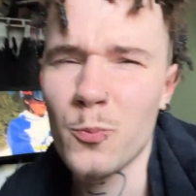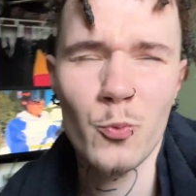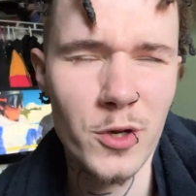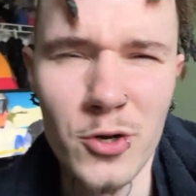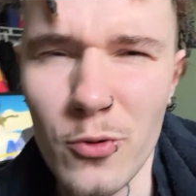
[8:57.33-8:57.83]

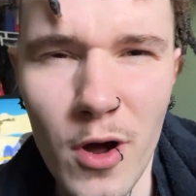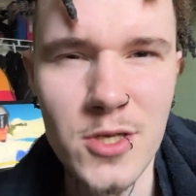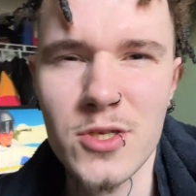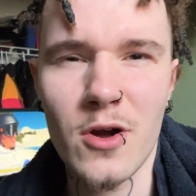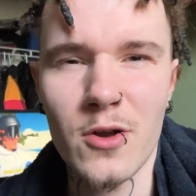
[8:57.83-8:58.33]
when you're a rock
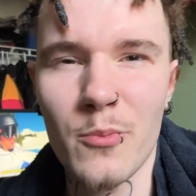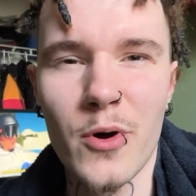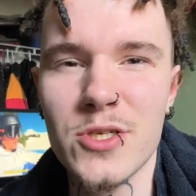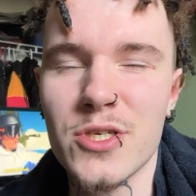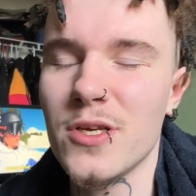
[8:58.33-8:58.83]
star on a
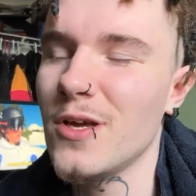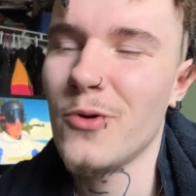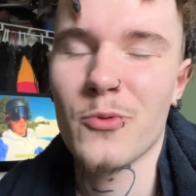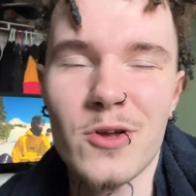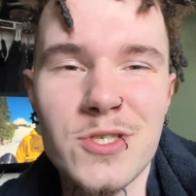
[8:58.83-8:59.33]
budget,
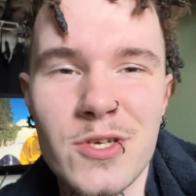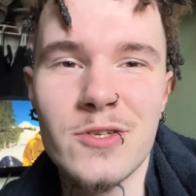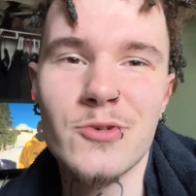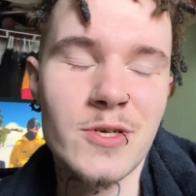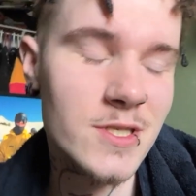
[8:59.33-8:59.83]
what else are you
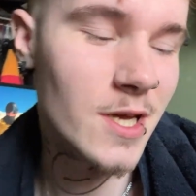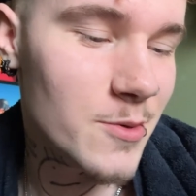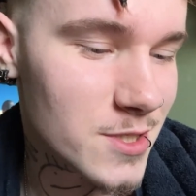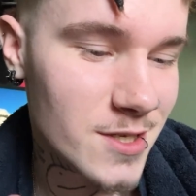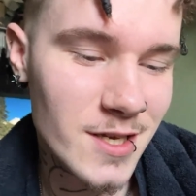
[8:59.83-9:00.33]
gonna do
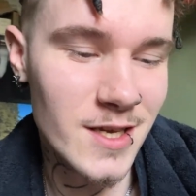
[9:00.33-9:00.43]
except